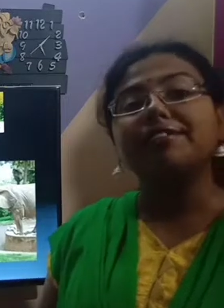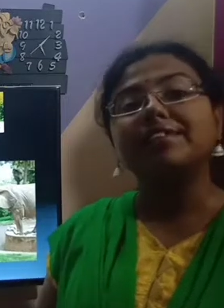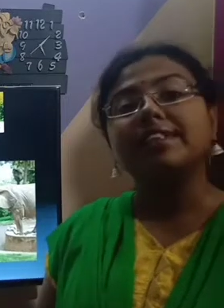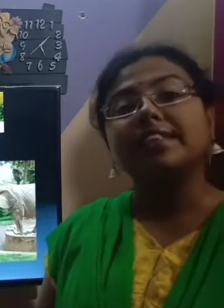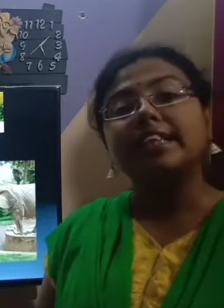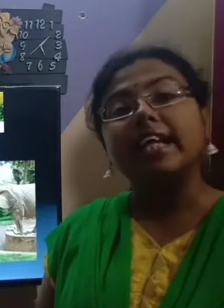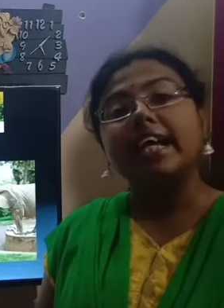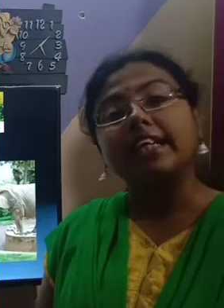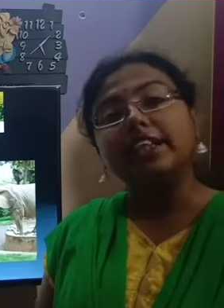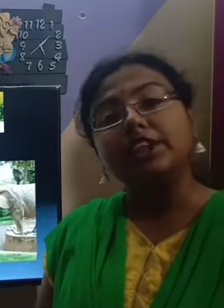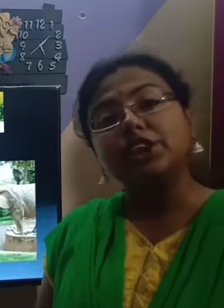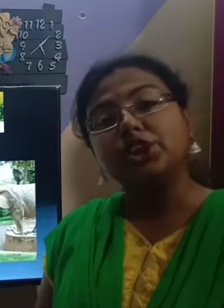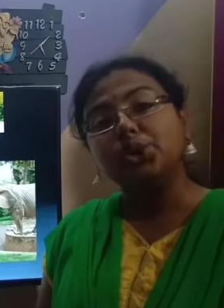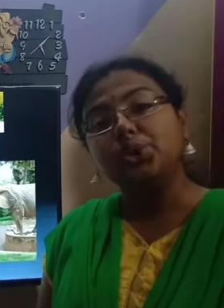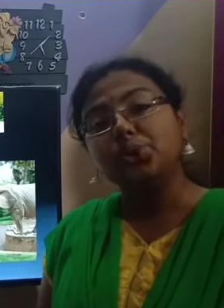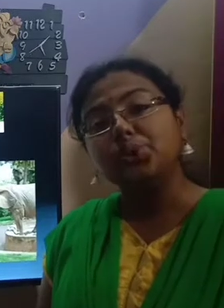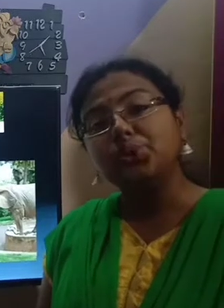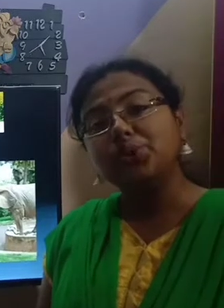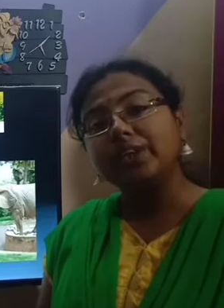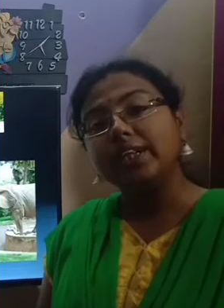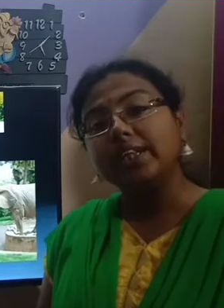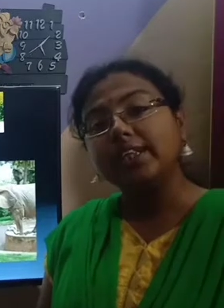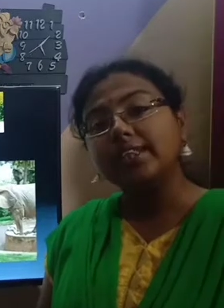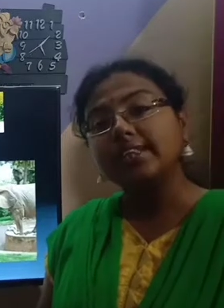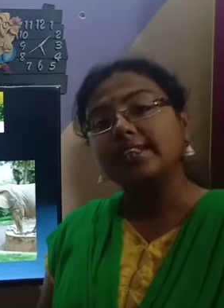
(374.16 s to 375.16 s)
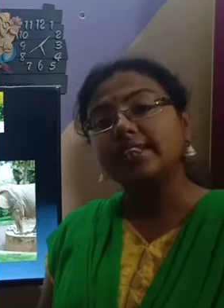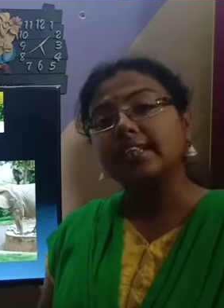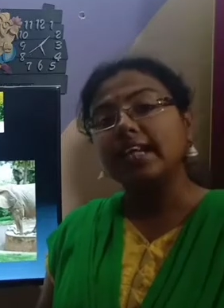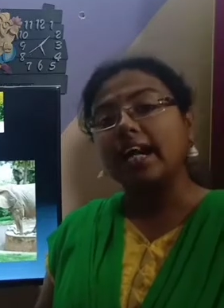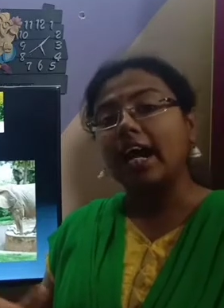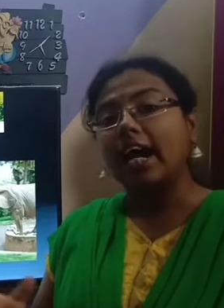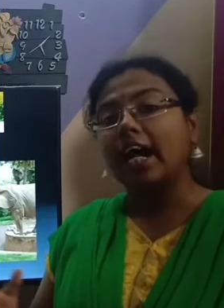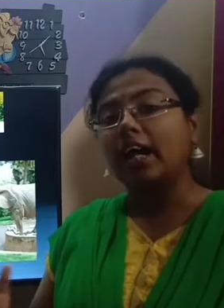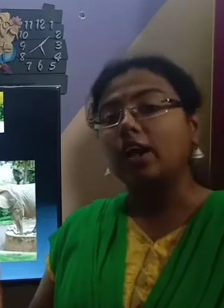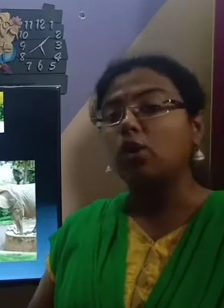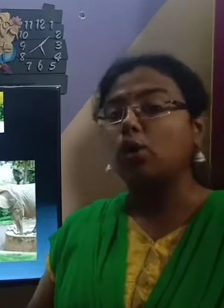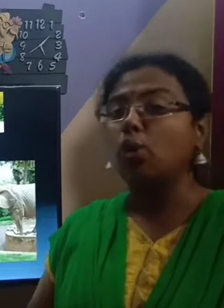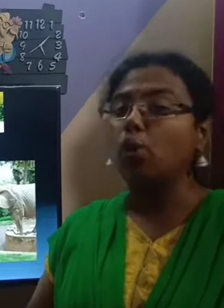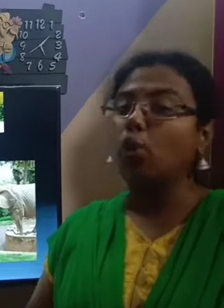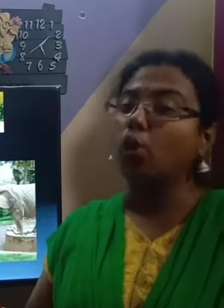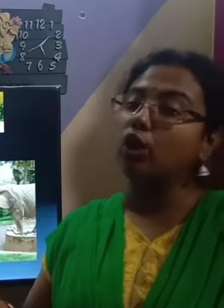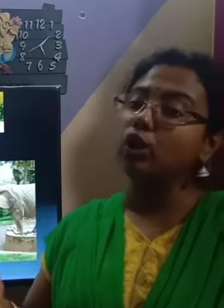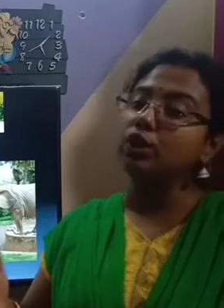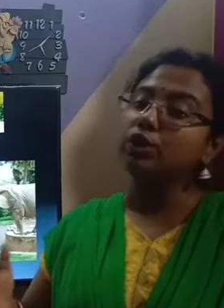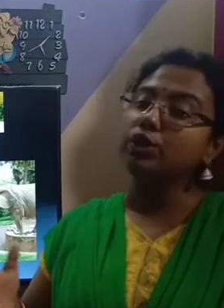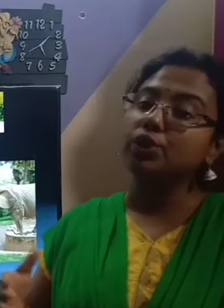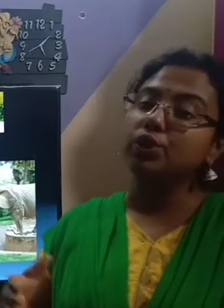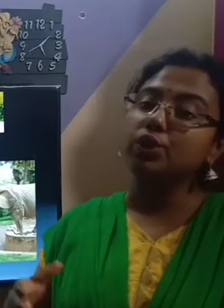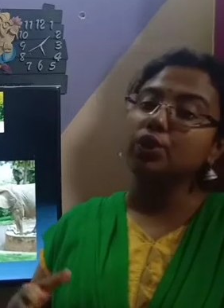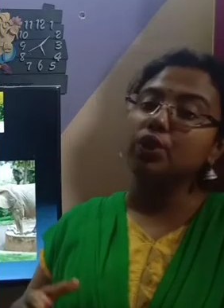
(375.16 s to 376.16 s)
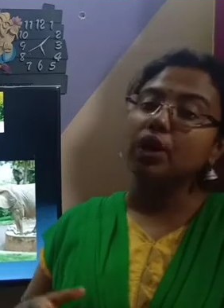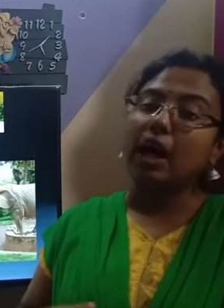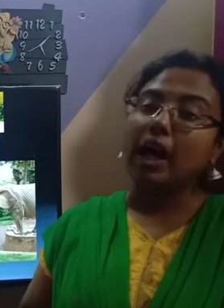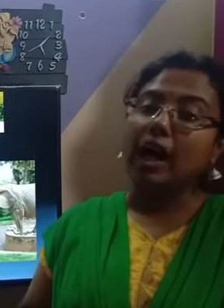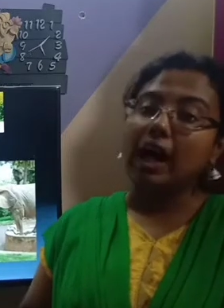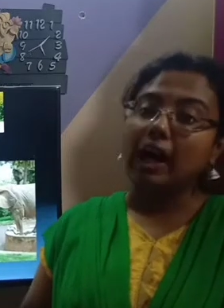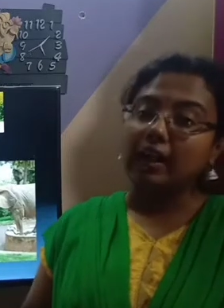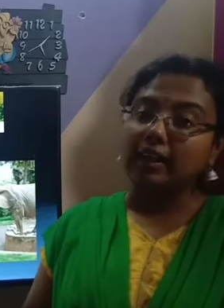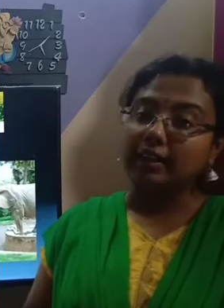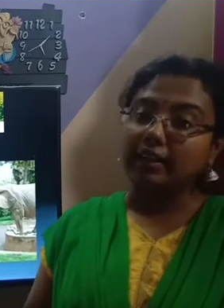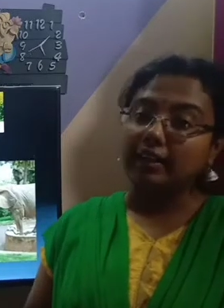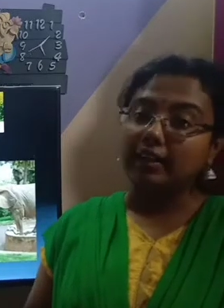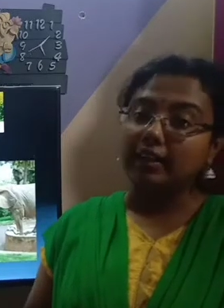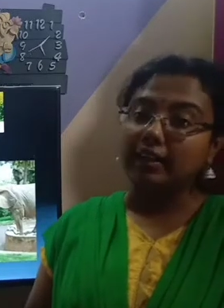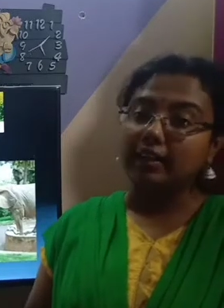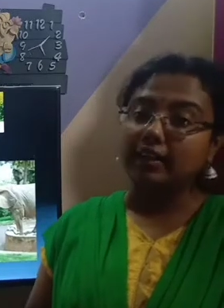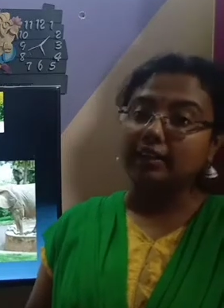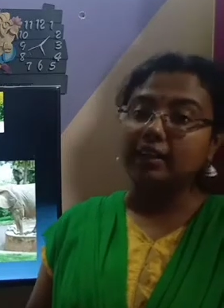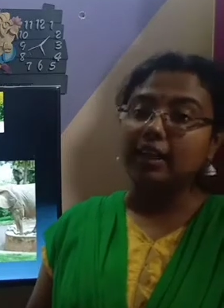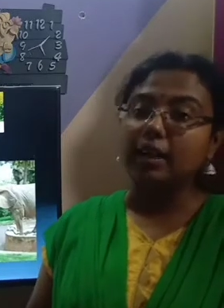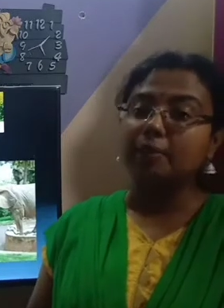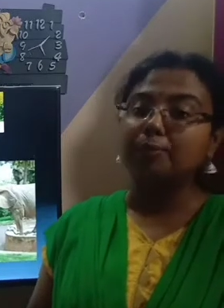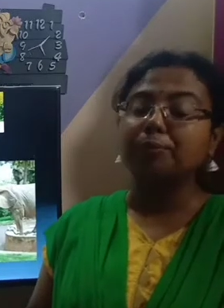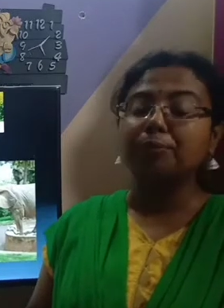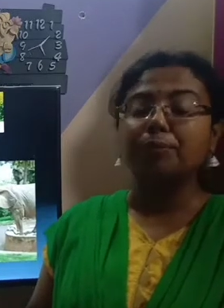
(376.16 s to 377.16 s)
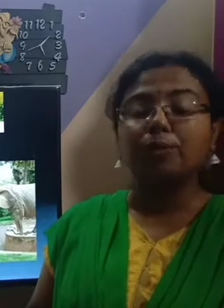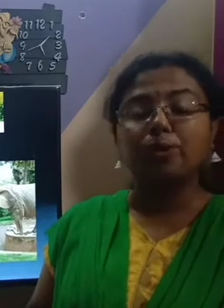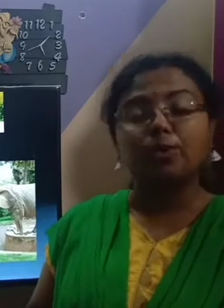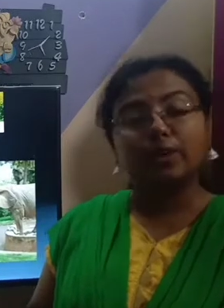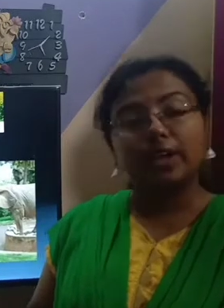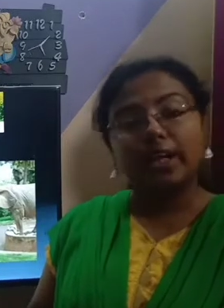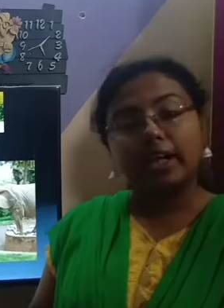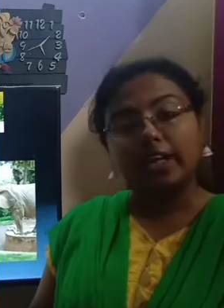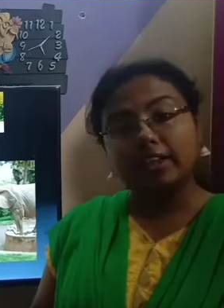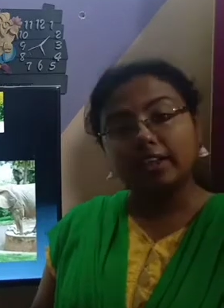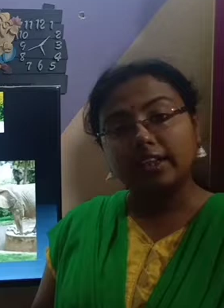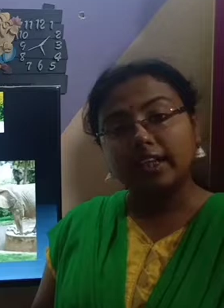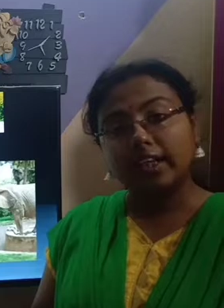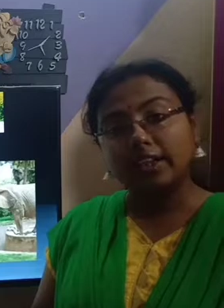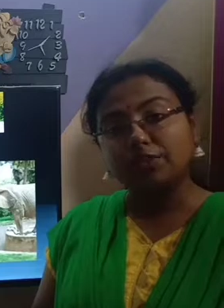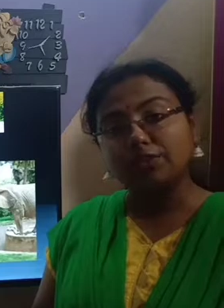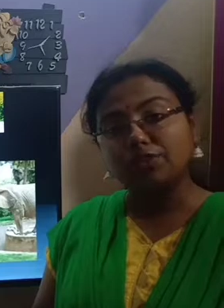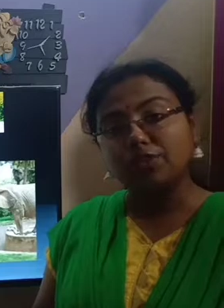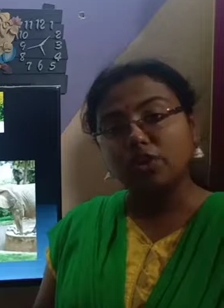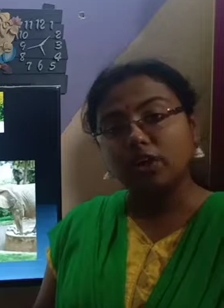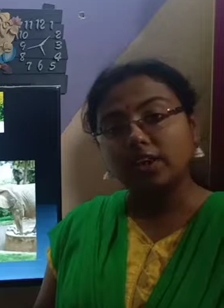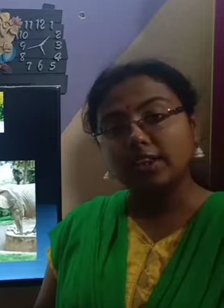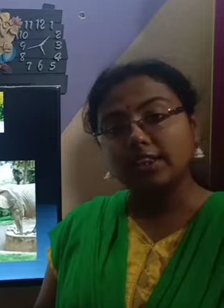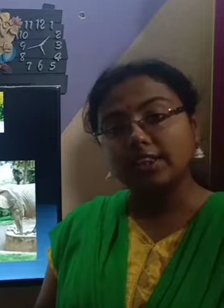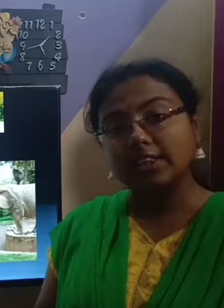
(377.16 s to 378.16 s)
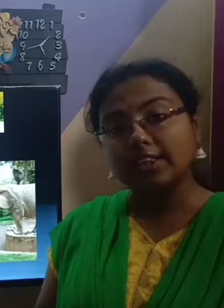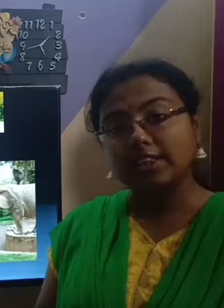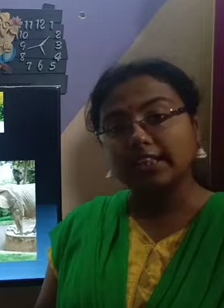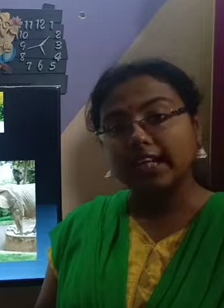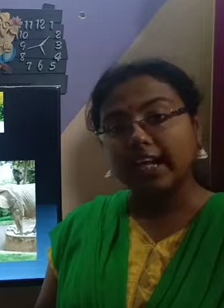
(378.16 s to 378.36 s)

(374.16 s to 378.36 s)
sanctuaries are also under the protected forest